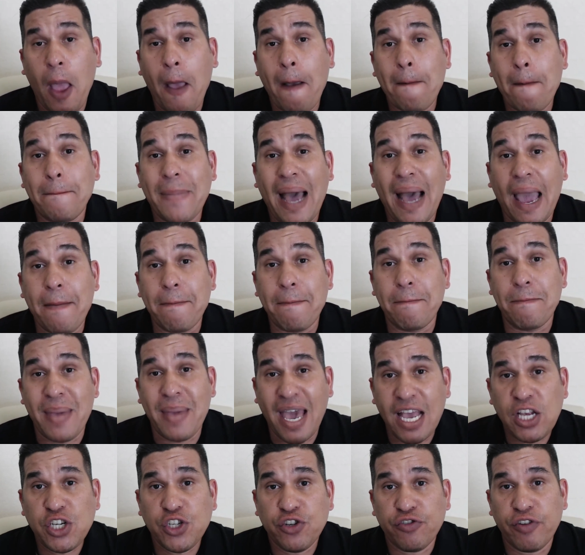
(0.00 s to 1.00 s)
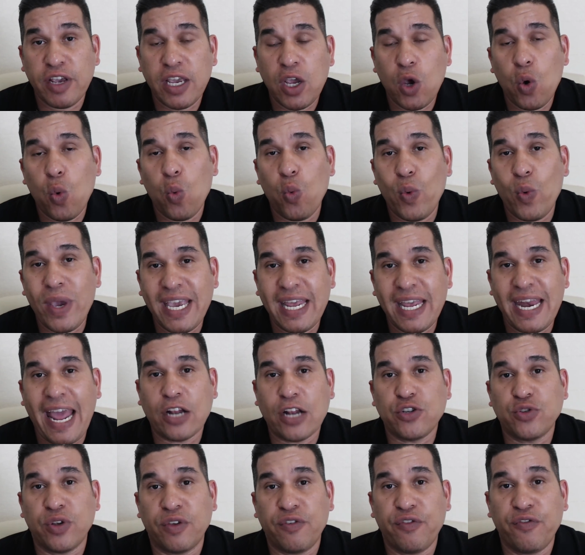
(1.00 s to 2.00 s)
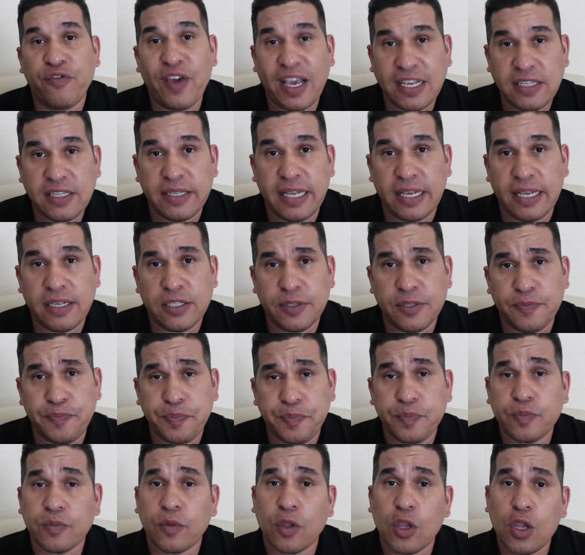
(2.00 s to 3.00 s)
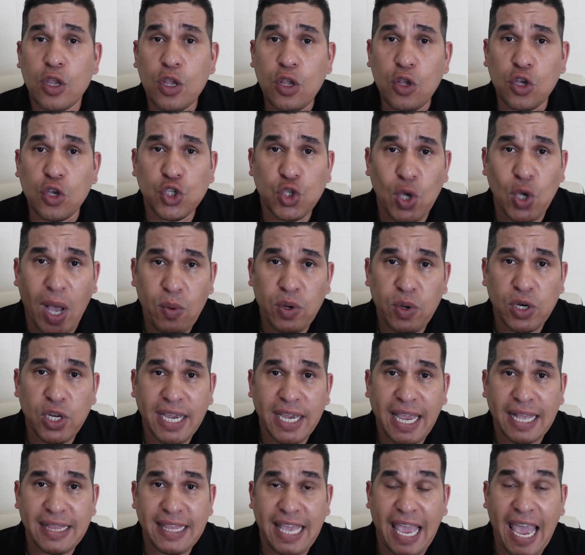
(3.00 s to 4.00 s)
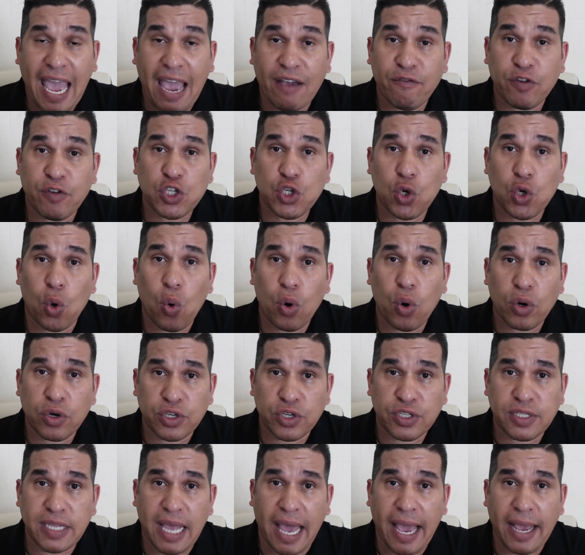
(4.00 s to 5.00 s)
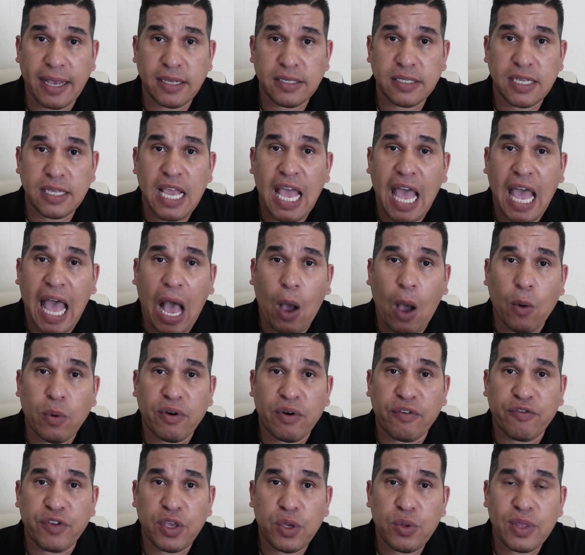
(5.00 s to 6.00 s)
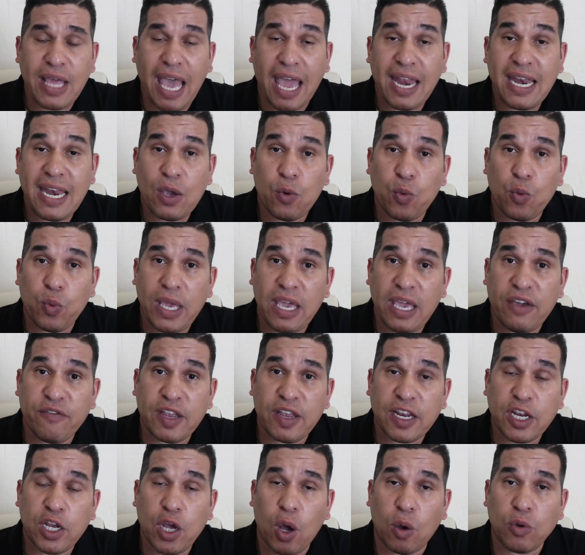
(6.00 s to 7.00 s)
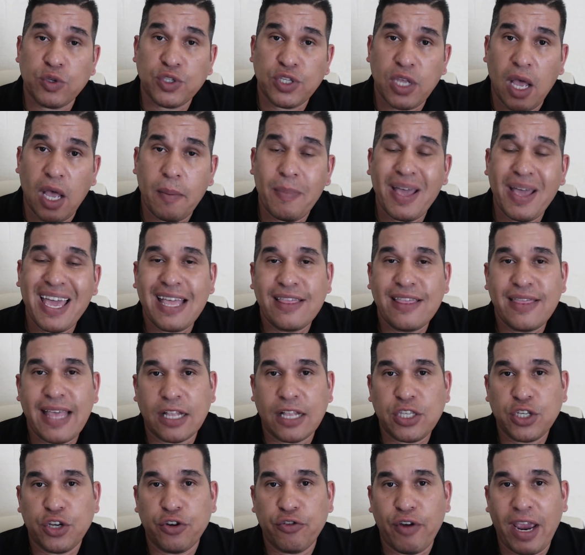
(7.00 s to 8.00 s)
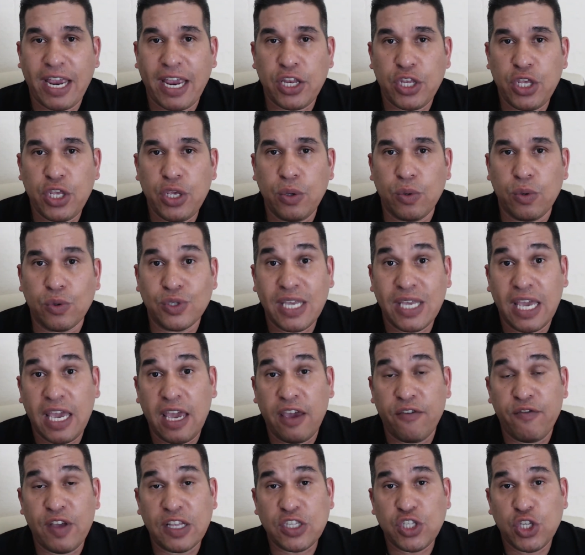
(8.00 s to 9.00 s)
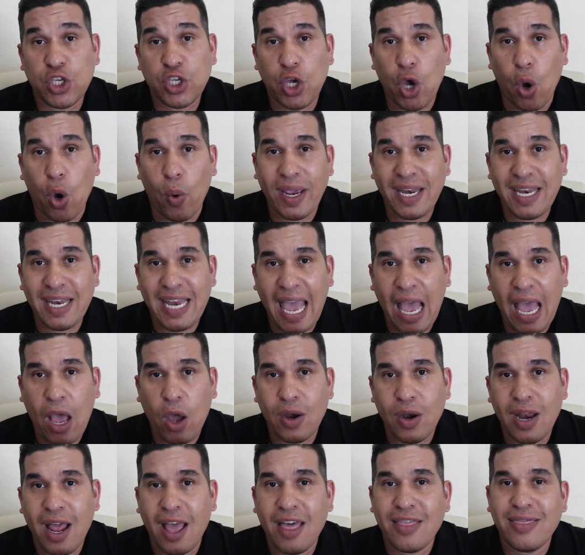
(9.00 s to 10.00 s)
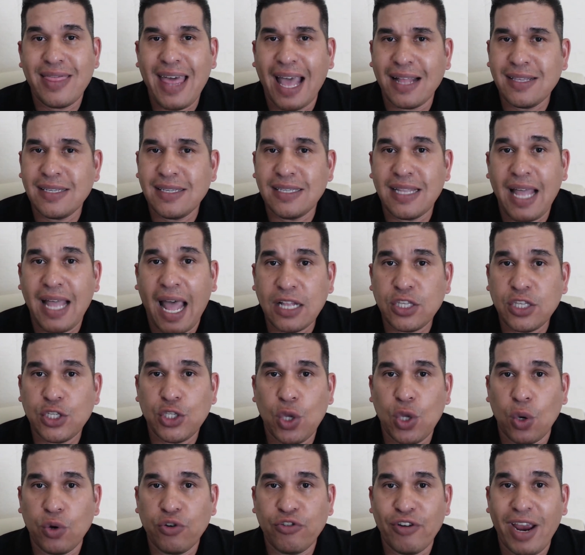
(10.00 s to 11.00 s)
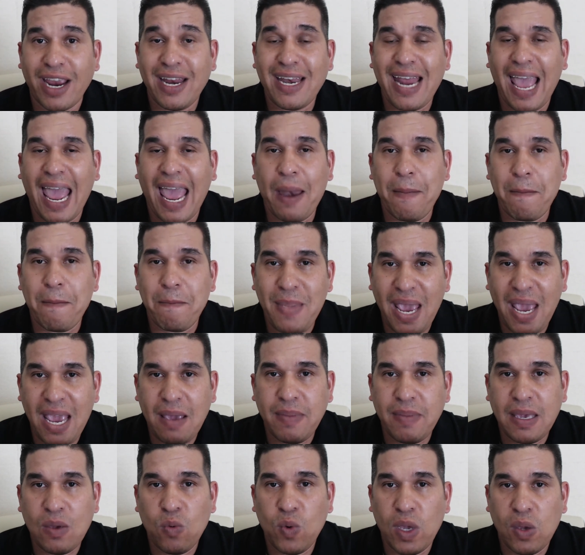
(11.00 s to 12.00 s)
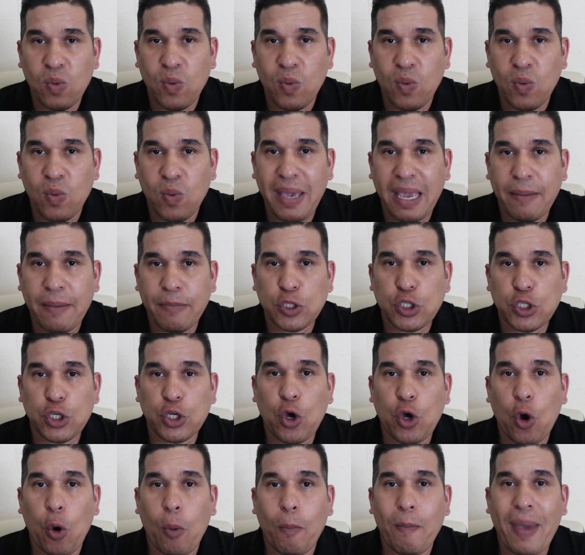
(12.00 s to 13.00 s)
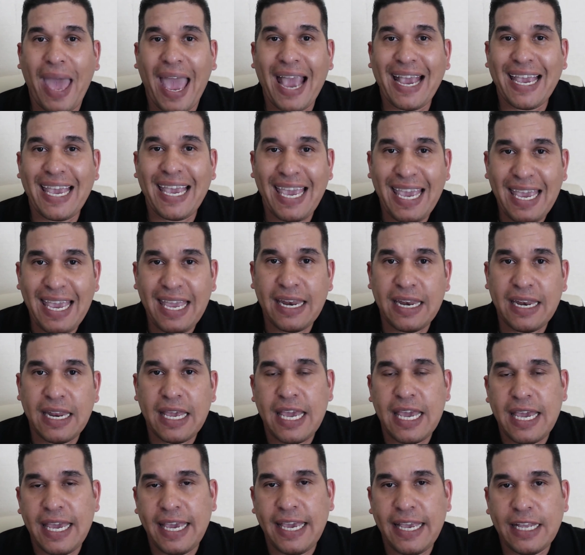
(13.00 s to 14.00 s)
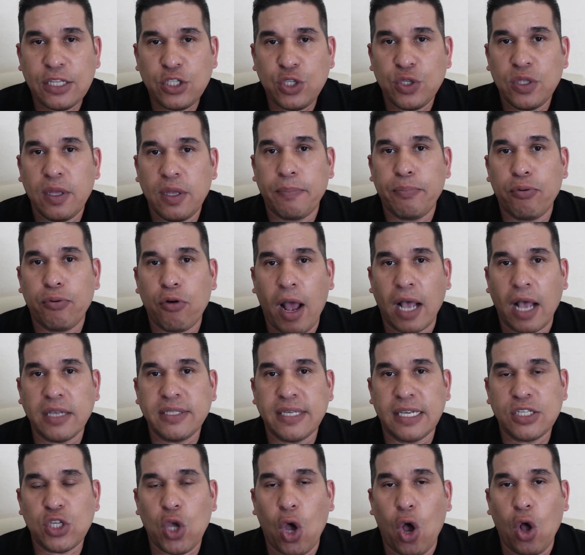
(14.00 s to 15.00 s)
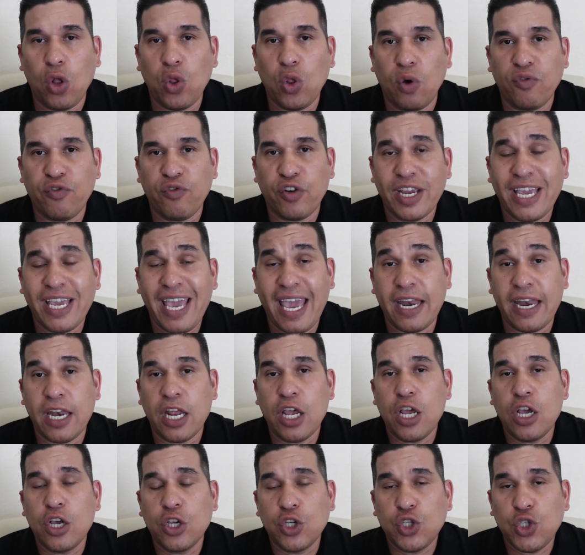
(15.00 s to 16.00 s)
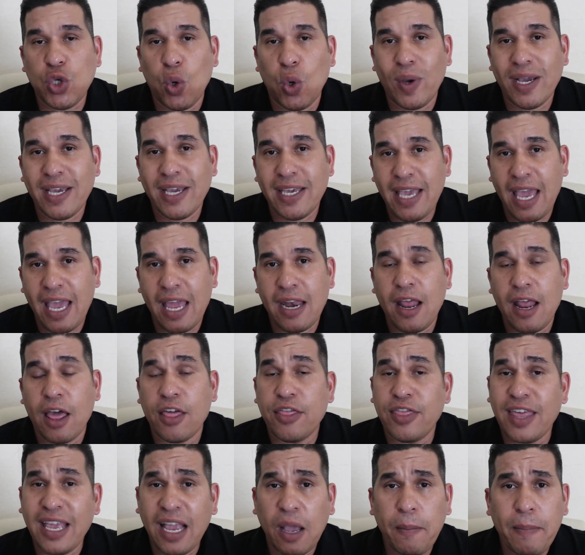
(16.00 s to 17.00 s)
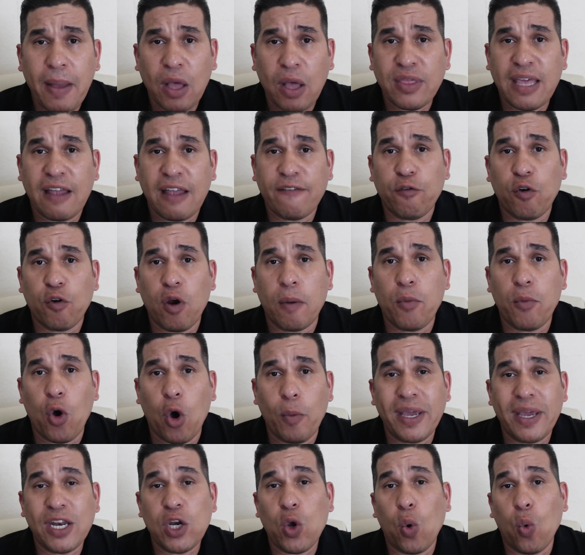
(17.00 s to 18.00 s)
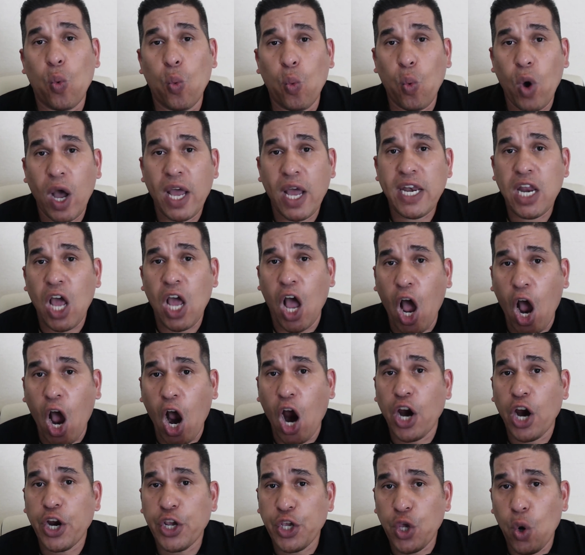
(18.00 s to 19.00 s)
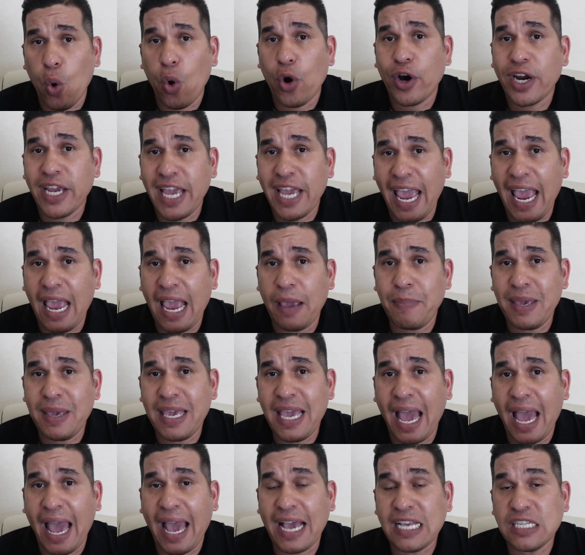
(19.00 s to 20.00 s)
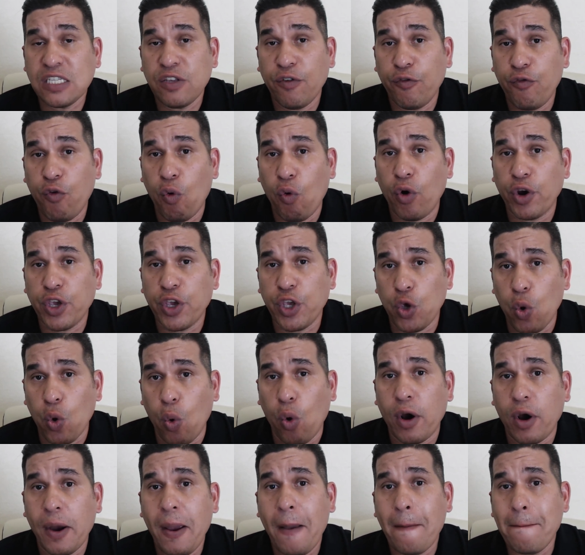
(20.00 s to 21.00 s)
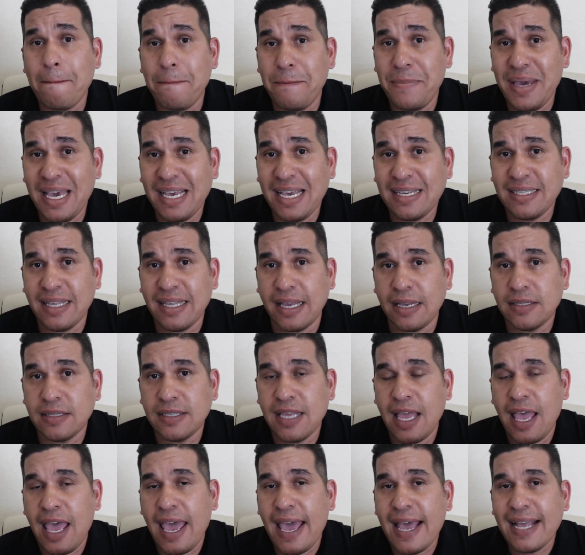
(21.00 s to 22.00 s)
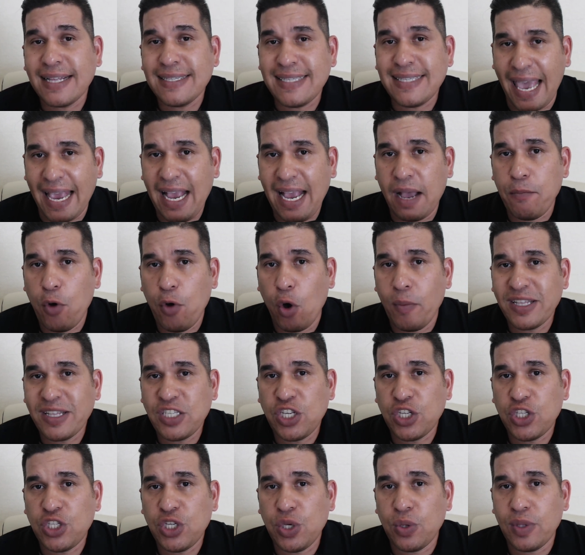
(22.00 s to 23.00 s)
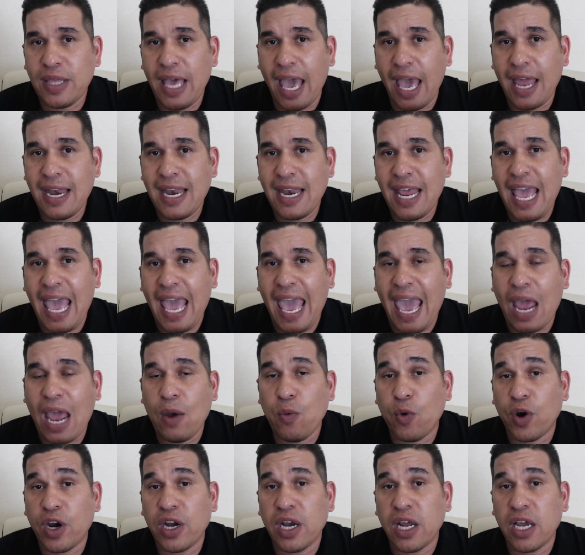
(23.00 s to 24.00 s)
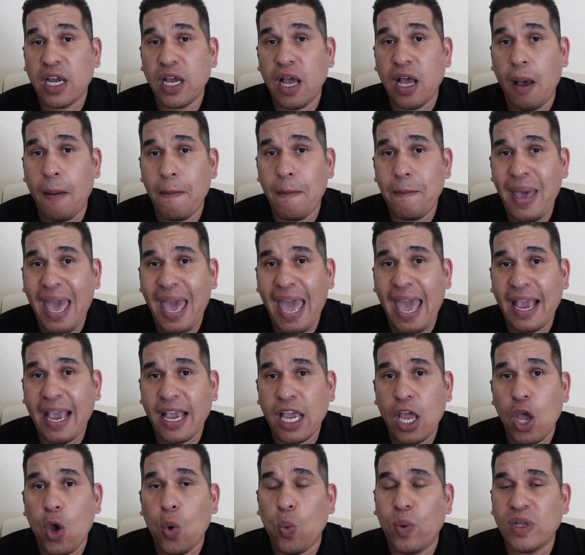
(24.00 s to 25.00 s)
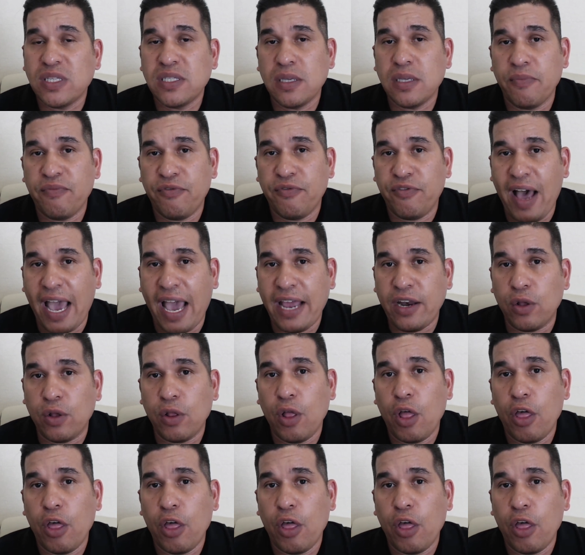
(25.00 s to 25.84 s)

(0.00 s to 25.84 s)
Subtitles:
By measuring, we can actually fix things. So I would look at the average order size. I would review that. If it goes up, that's great news. If it's going down, that's not so great. And maybe we want to be able to go back into the process all over again. So again, think about that for a moment. What are your KPIs for your business? Take a moment to do that, and we're going to come back with some final